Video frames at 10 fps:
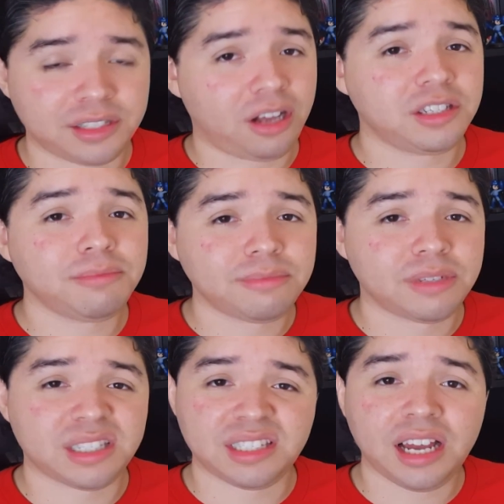it awesome?
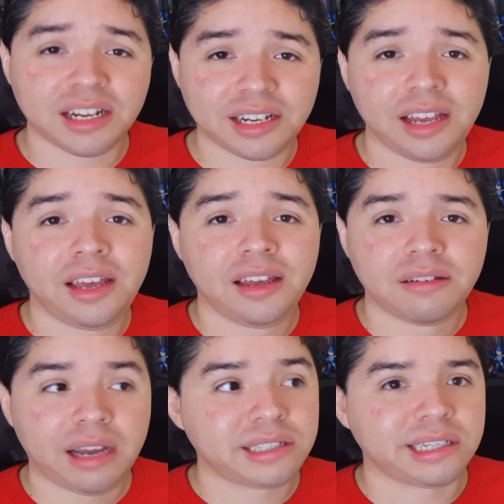Does it suck?
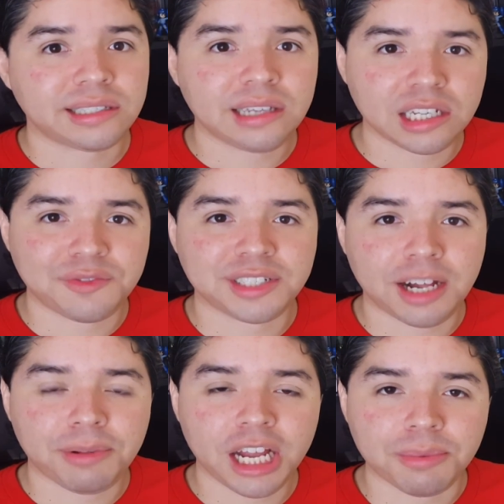Actually, it sucks if he's
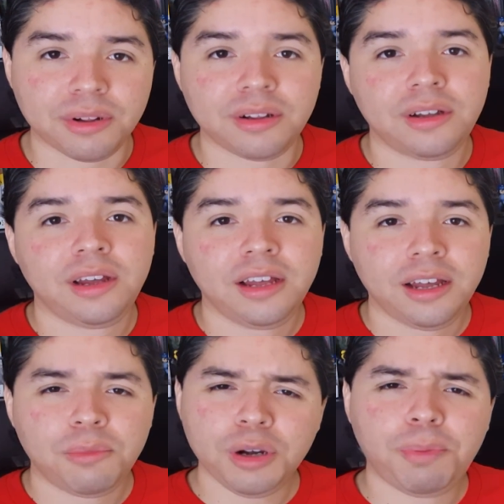not playable.
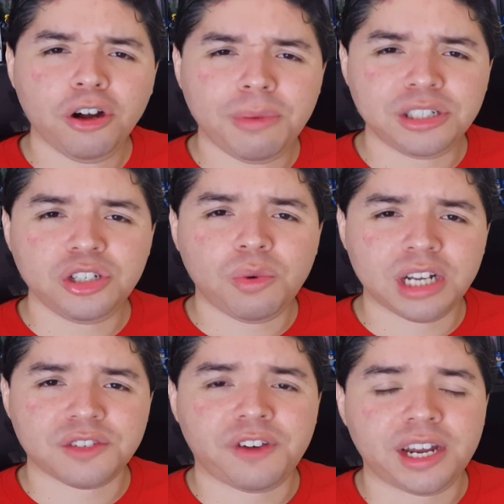What Pokemon do you want
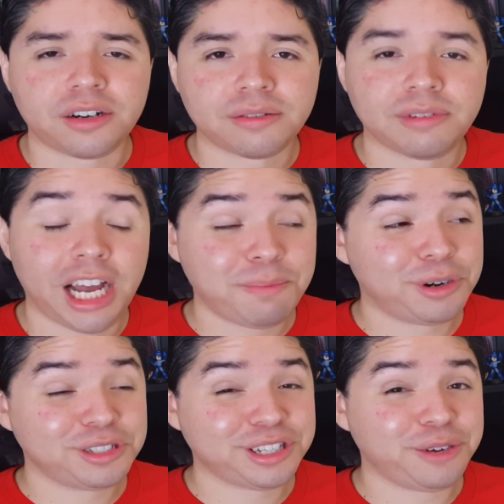as a fighter? I
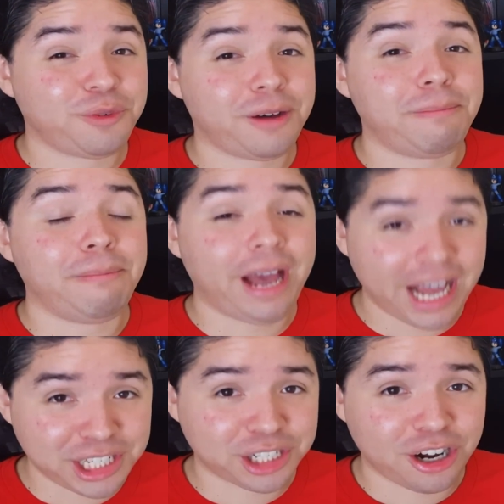personally want
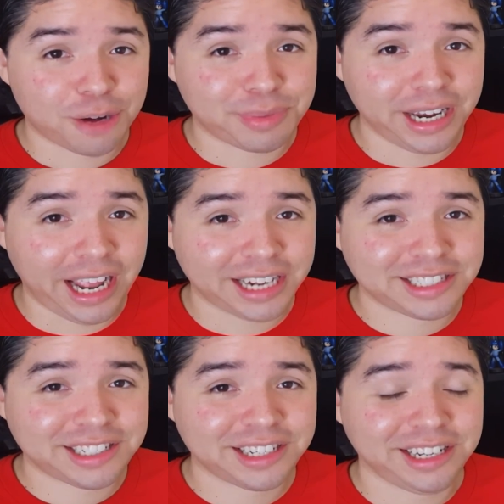Magikarp
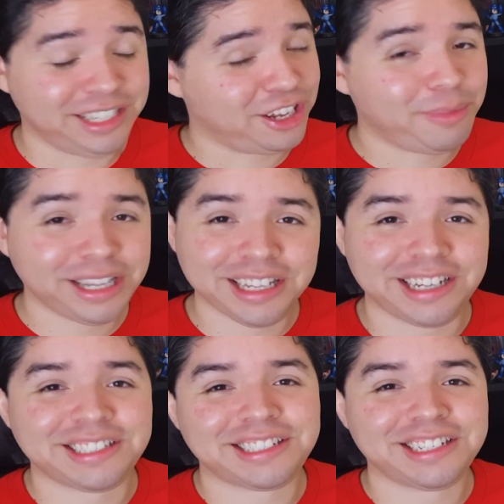next. He's on my
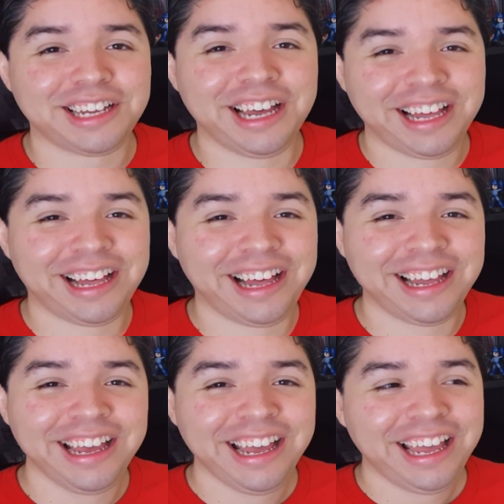list.
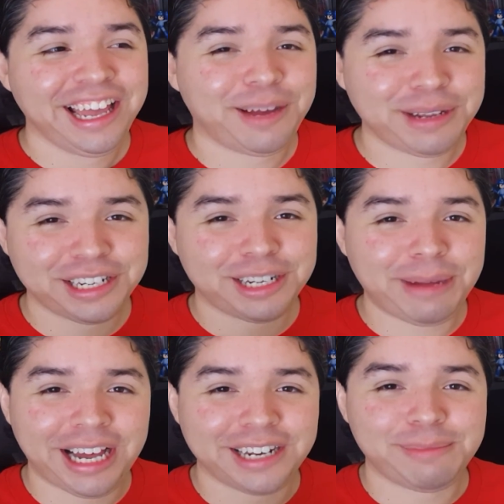I mean, come
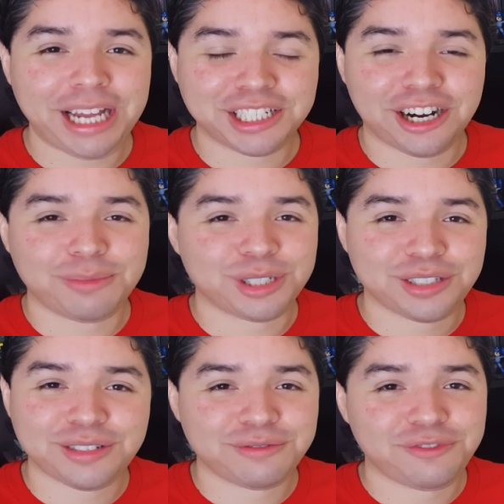on, Magikarp
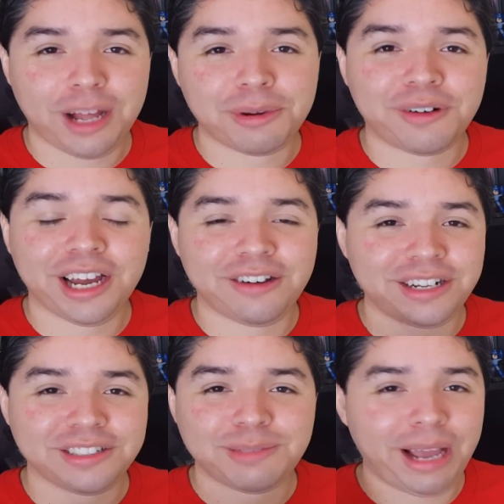just flopping around
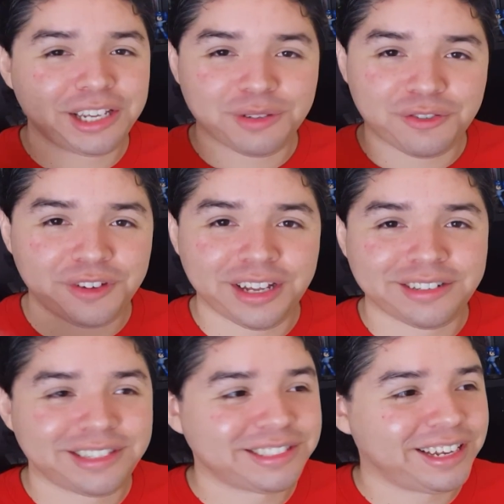and smacking with a fin.
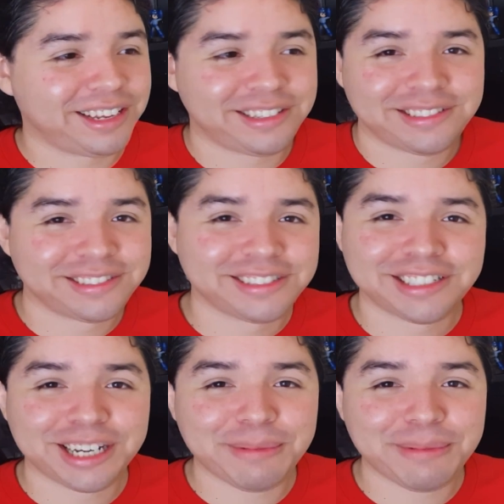That's like, come